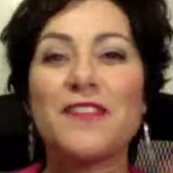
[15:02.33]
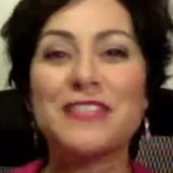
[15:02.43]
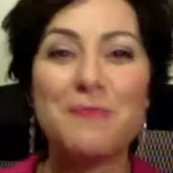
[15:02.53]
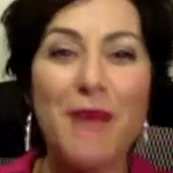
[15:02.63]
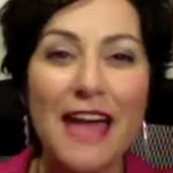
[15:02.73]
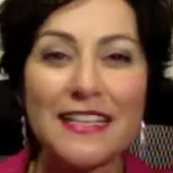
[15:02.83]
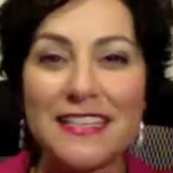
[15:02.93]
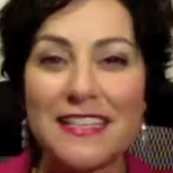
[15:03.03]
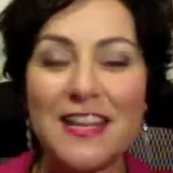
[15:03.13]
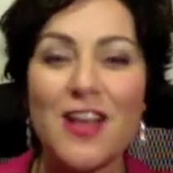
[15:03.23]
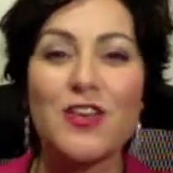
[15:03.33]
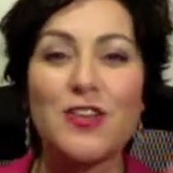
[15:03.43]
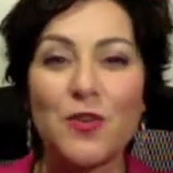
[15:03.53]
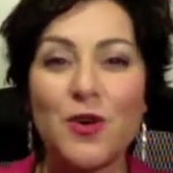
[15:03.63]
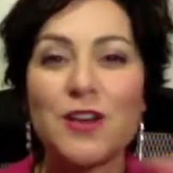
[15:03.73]
expanding
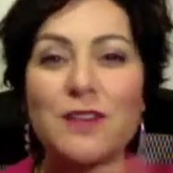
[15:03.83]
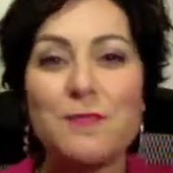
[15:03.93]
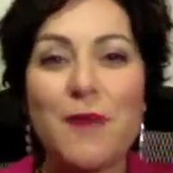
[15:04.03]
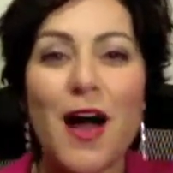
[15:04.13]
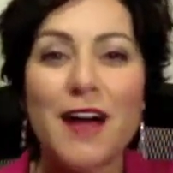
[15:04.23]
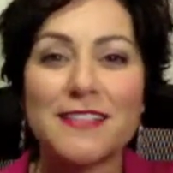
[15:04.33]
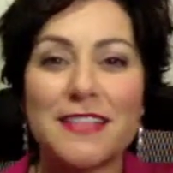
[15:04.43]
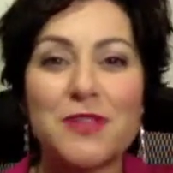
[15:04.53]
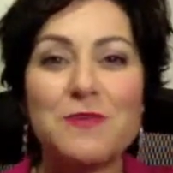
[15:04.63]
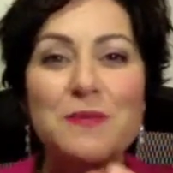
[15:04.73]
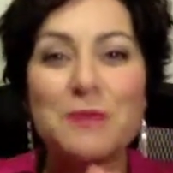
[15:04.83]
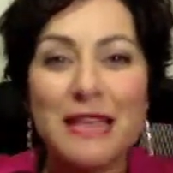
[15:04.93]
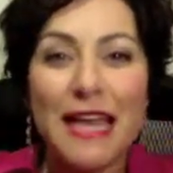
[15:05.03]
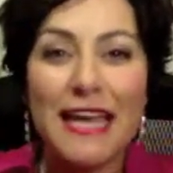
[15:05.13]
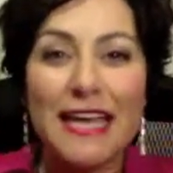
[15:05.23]
your box that you've been
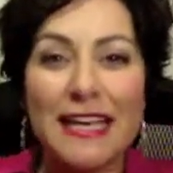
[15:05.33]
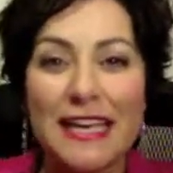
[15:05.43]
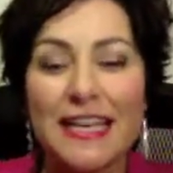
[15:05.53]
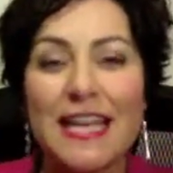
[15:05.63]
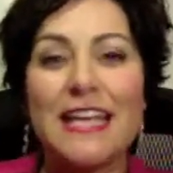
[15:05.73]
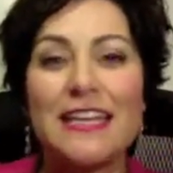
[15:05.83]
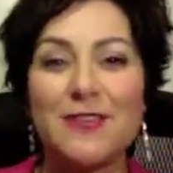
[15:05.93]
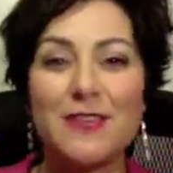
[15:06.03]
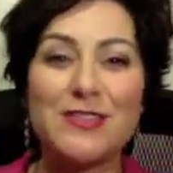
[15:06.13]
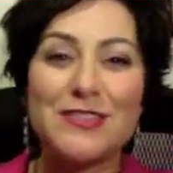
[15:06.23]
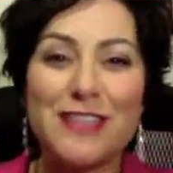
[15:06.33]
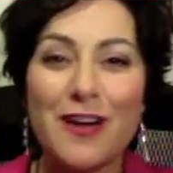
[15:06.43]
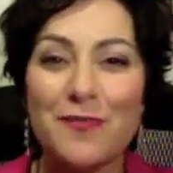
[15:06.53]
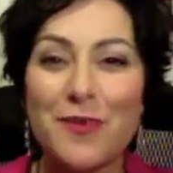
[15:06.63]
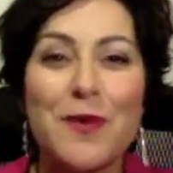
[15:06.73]
playing in, giving
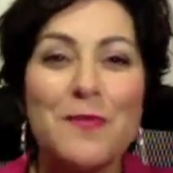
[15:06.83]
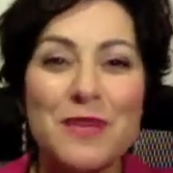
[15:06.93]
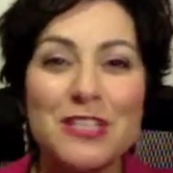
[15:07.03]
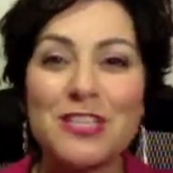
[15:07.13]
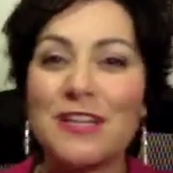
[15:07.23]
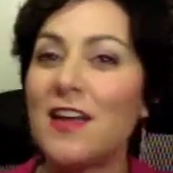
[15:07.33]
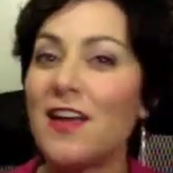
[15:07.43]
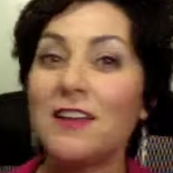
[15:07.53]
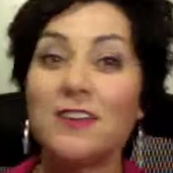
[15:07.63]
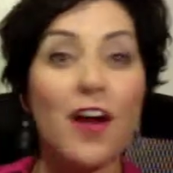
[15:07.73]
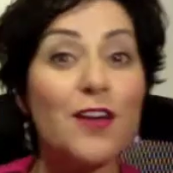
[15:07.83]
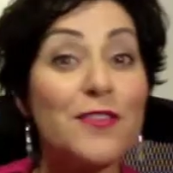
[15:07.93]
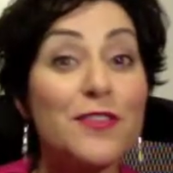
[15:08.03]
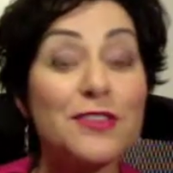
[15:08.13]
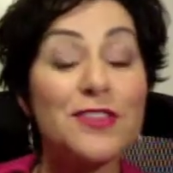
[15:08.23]
yourself permission, not
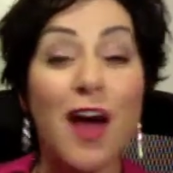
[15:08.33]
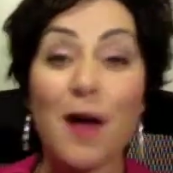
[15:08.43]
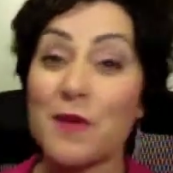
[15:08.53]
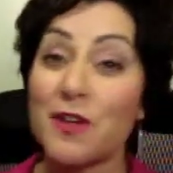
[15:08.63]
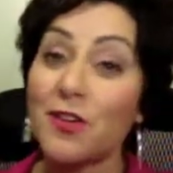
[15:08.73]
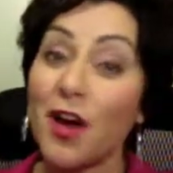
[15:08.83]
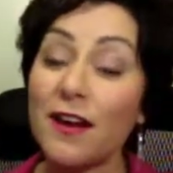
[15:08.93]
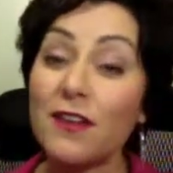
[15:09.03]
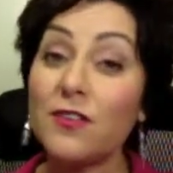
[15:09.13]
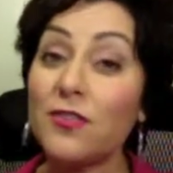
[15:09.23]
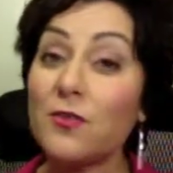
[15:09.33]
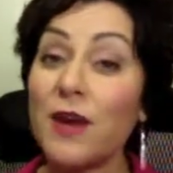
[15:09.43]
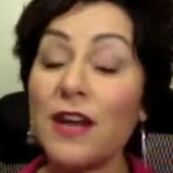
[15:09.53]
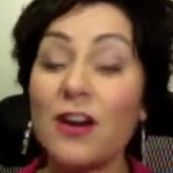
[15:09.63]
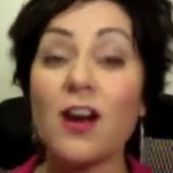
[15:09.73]
over the top, not under the
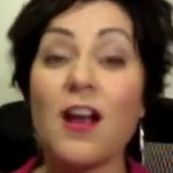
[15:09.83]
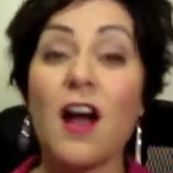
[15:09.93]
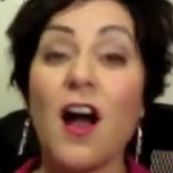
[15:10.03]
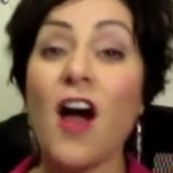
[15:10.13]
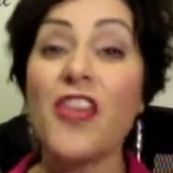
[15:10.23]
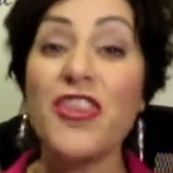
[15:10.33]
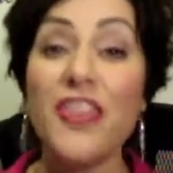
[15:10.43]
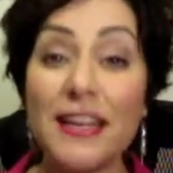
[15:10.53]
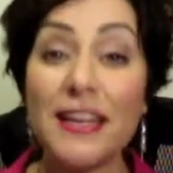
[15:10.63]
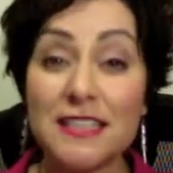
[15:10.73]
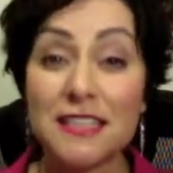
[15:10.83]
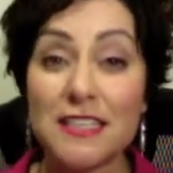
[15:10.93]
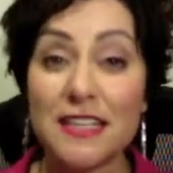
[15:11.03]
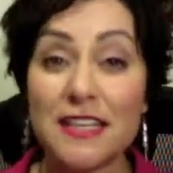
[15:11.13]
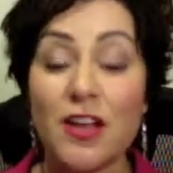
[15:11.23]
radar,
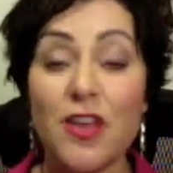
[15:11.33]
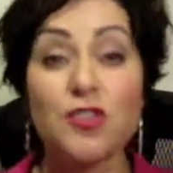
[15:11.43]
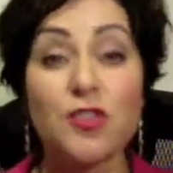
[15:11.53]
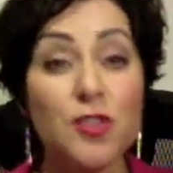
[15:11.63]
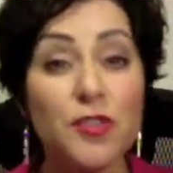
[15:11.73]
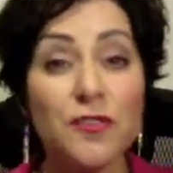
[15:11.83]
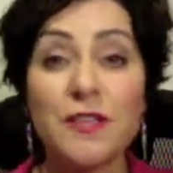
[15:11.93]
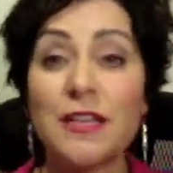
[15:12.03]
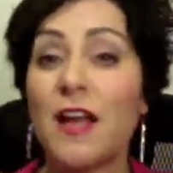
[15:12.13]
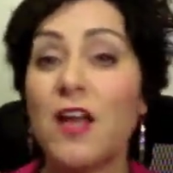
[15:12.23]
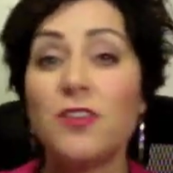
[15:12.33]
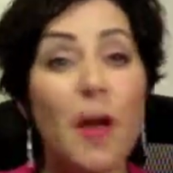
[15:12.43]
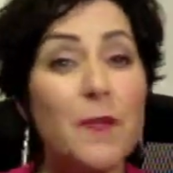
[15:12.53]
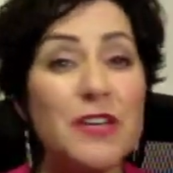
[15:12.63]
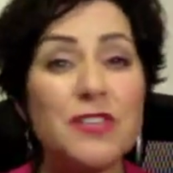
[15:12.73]
authentically, truthfully,
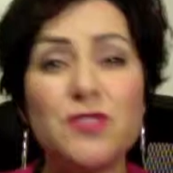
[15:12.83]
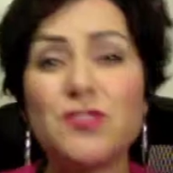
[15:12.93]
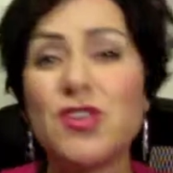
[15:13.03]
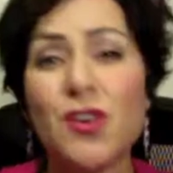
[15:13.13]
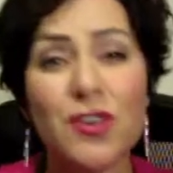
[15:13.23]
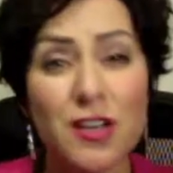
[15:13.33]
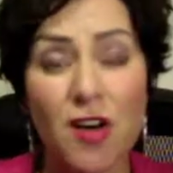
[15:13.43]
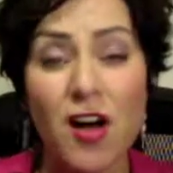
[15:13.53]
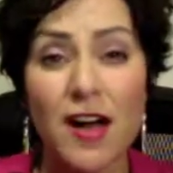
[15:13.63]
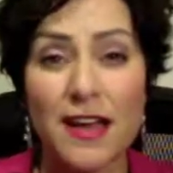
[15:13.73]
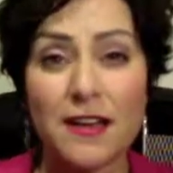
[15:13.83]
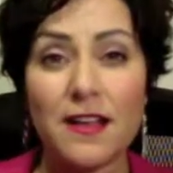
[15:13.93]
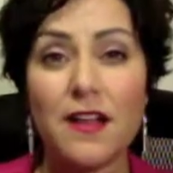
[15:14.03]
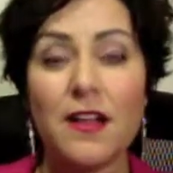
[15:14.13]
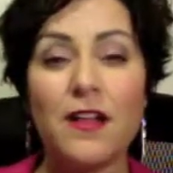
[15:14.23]
not because you turn it on,
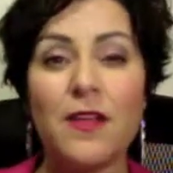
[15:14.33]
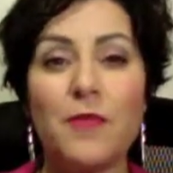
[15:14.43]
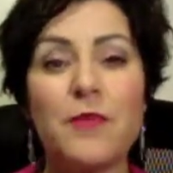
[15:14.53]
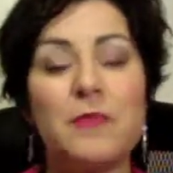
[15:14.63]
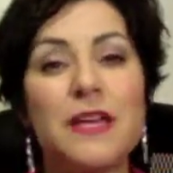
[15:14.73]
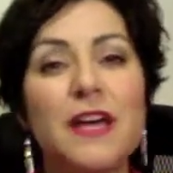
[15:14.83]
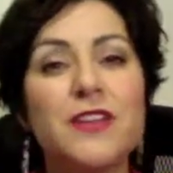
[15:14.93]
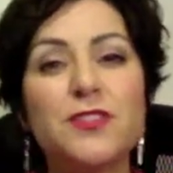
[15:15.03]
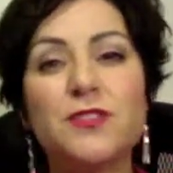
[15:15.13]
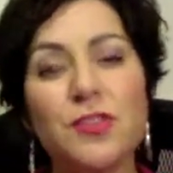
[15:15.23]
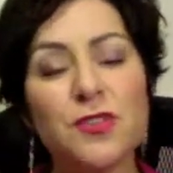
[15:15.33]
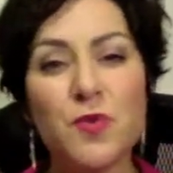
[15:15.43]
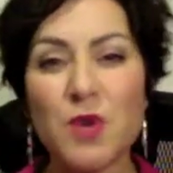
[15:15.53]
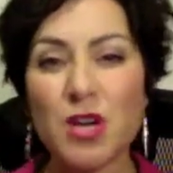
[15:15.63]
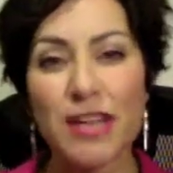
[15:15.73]
but because you do the
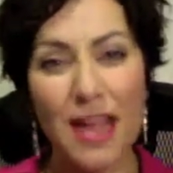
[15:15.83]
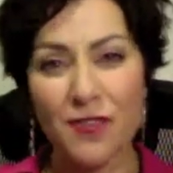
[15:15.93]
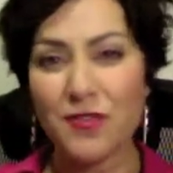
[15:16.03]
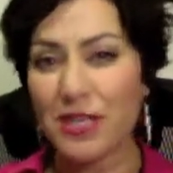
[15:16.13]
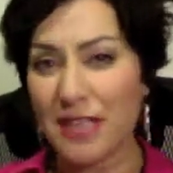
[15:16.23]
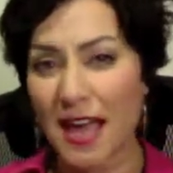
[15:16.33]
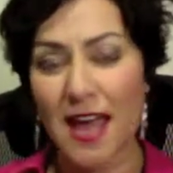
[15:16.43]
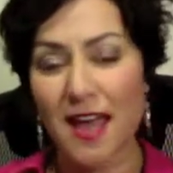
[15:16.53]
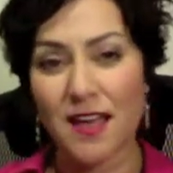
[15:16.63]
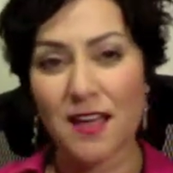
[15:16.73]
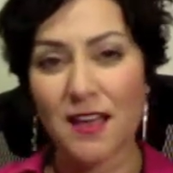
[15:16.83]
work every day